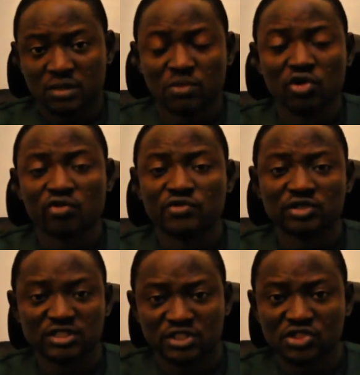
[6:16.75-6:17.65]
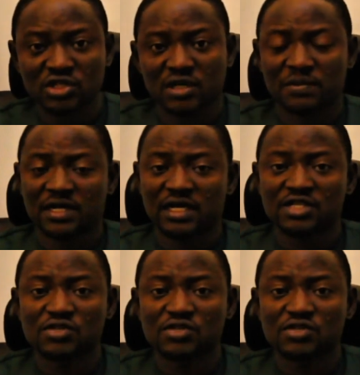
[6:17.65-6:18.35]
But if you reduce your appliance,